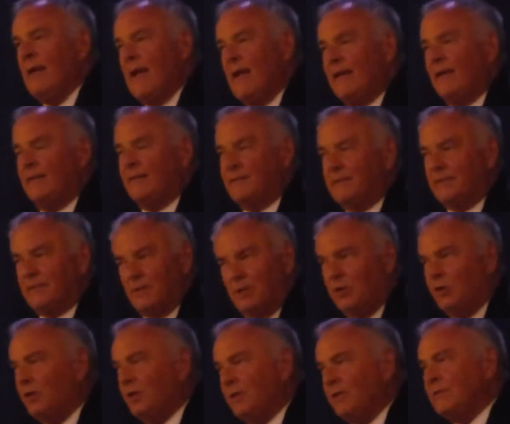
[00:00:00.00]
and it's as
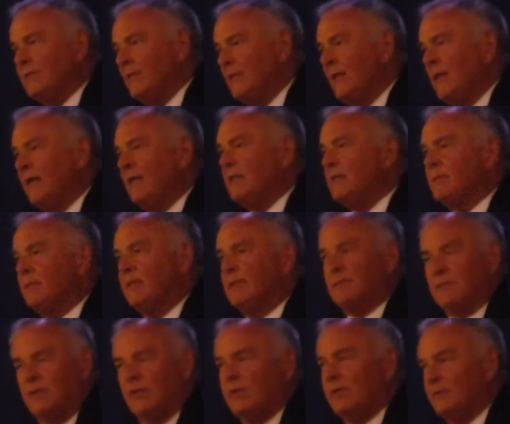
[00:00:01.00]
good as it is and
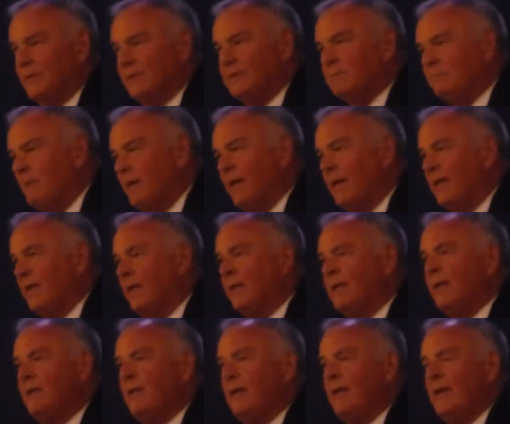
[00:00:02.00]
as good as it's
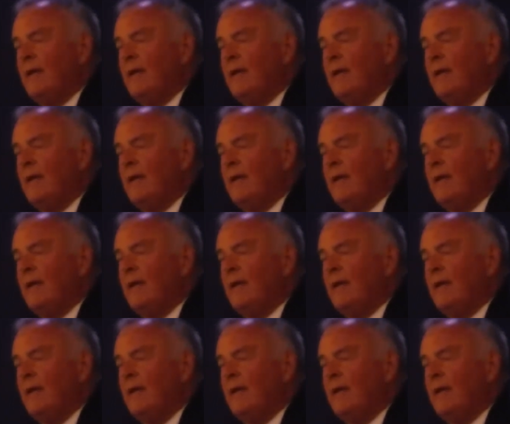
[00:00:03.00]
been,